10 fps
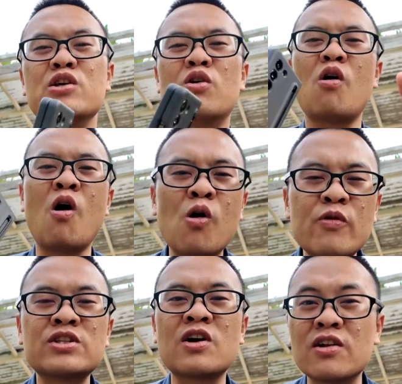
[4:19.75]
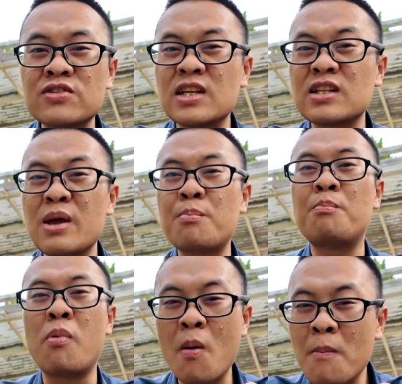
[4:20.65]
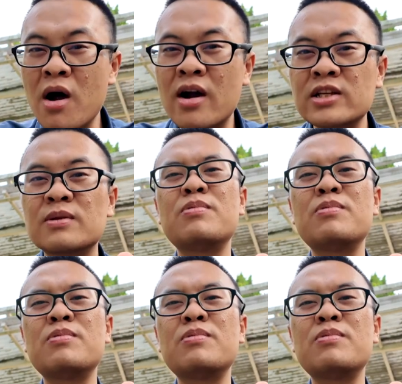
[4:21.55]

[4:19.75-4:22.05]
You're always constantly bombarded.